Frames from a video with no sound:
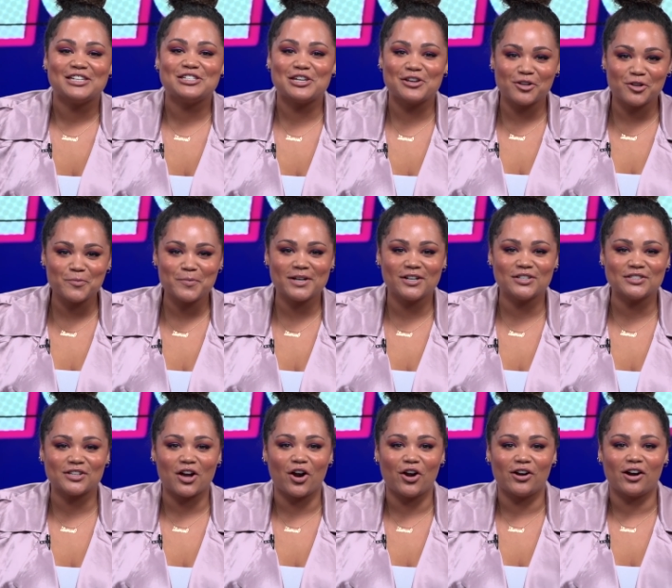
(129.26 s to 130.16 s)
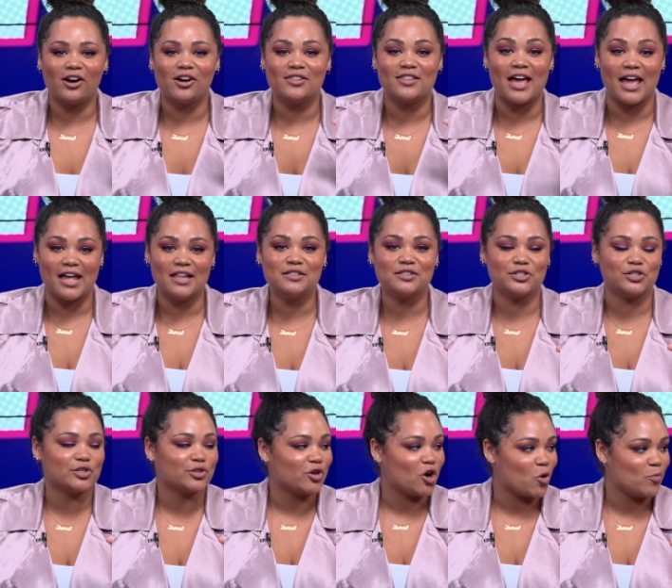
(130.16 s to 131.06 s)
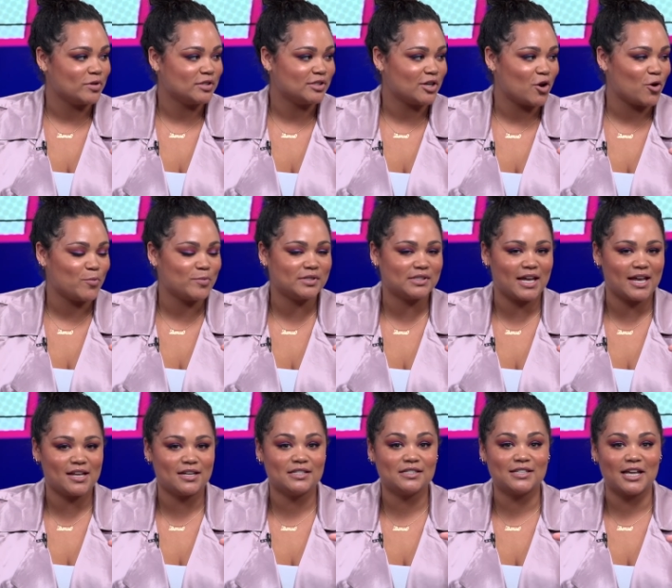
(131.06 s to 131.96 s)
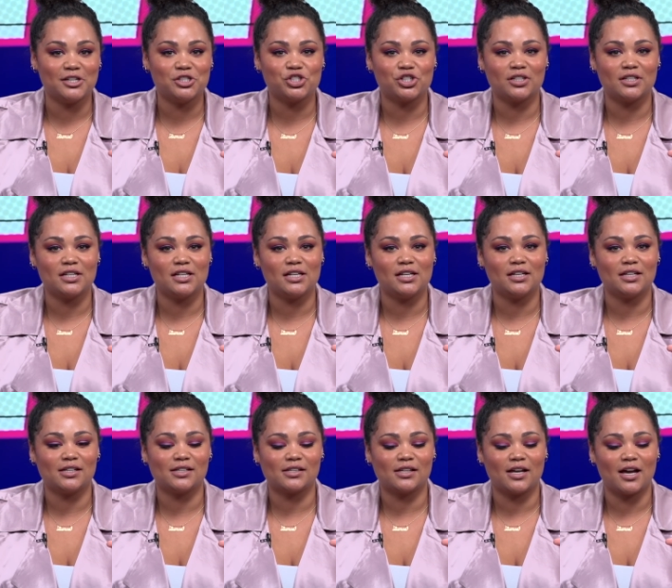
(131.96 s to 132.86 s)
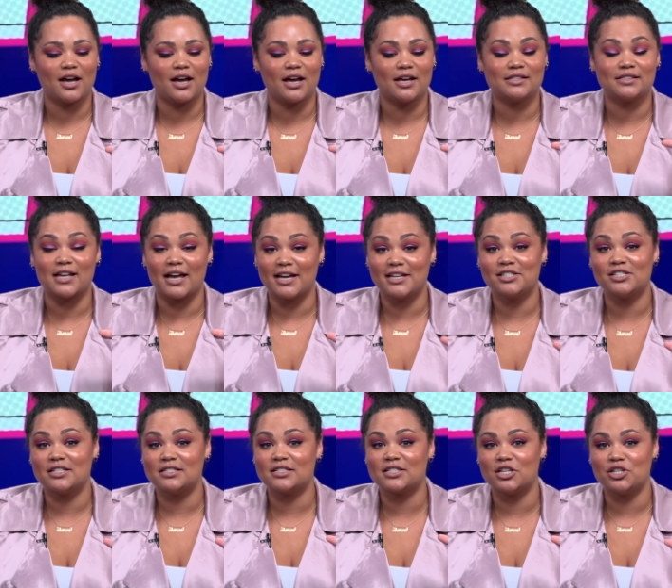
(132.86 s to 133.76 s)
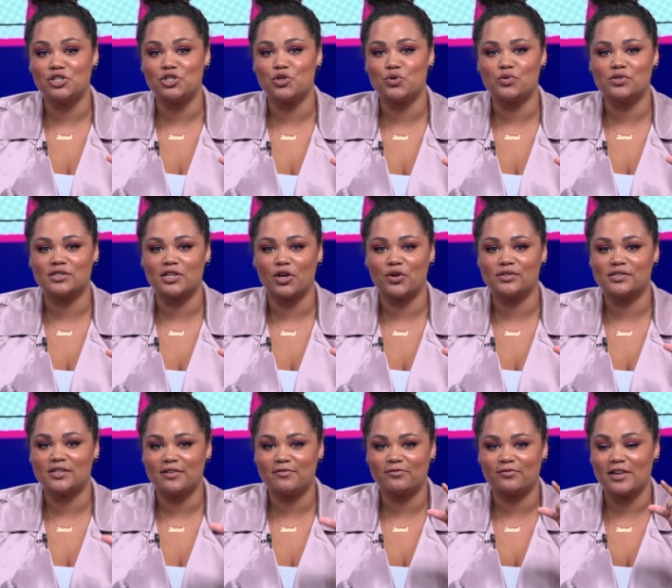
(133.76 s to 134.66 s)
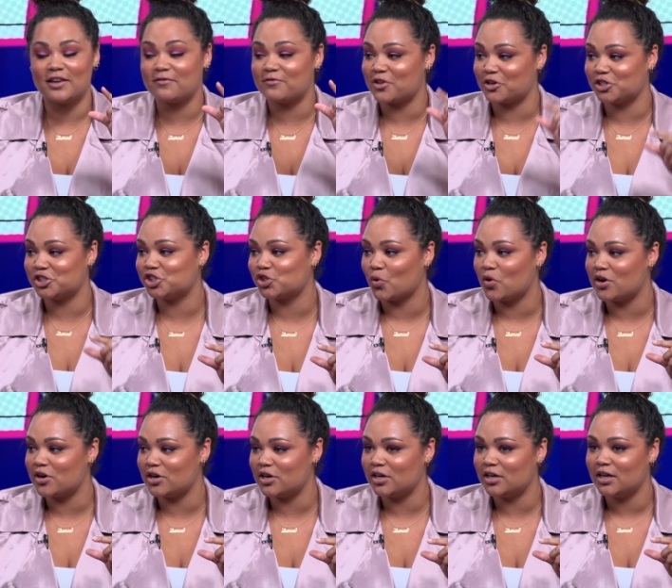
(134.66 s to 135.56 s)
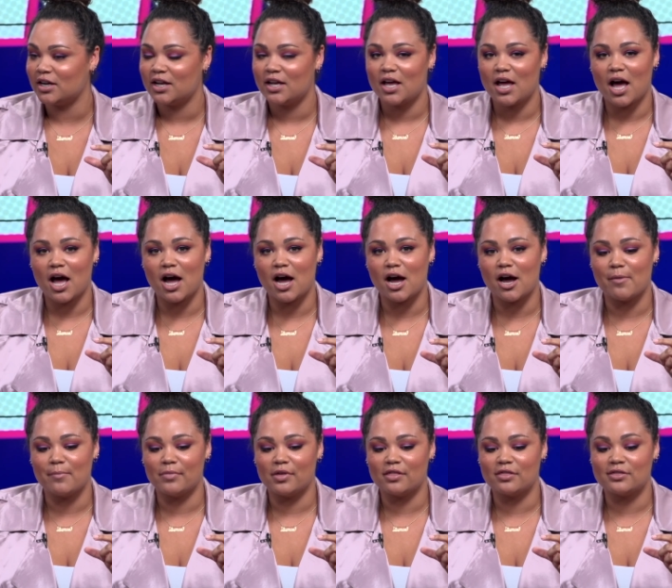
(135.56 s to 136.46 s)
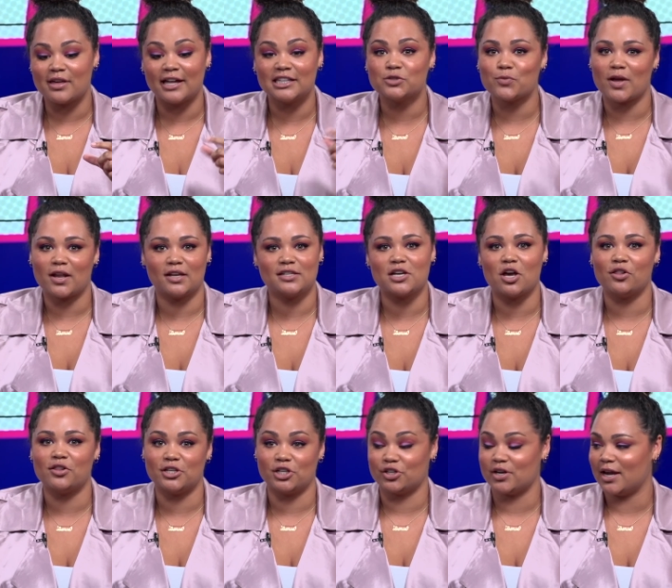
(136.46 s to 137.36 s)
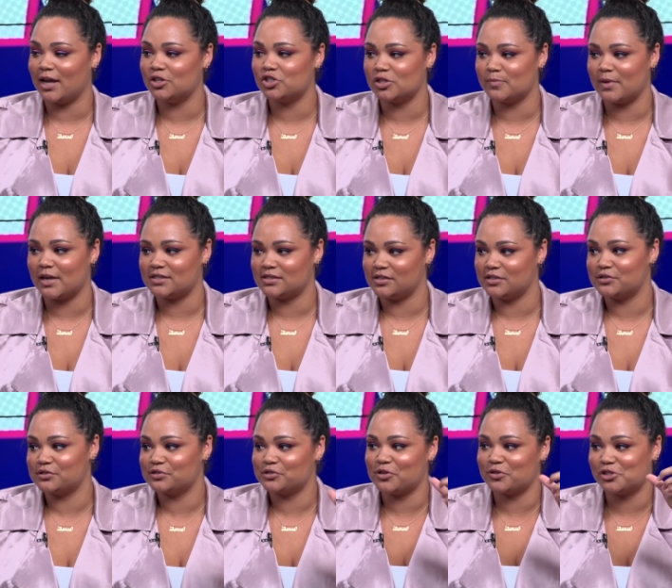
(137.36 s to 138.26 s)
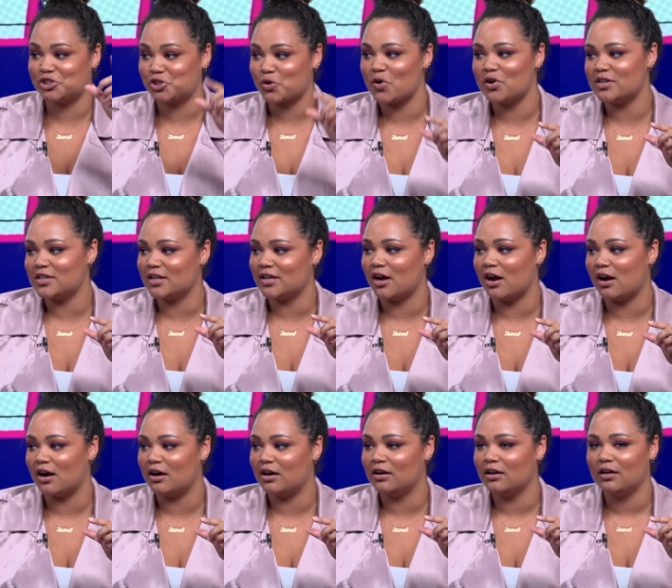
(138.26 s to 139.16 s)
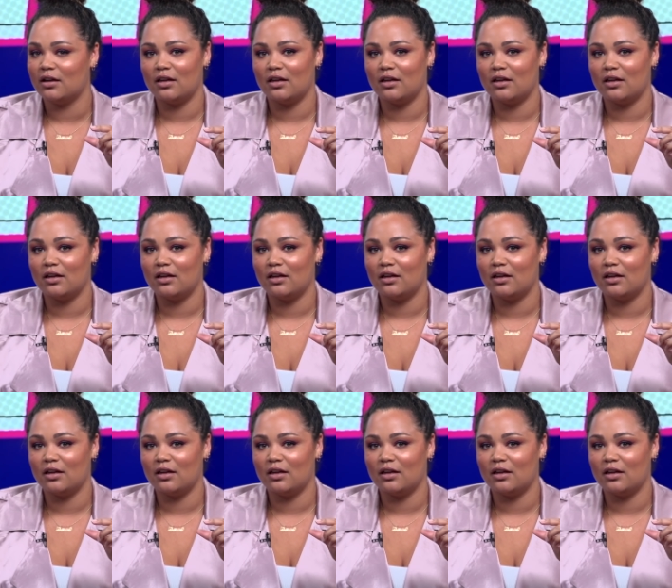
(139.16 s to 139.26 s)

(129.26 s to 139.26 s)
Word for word: Telomeres are, are the ends of your chromosomes, and essentially, uh, scientists can use those if if they're shorter. Um, that's a way to tell that you're aging, basically. So the shorter they are,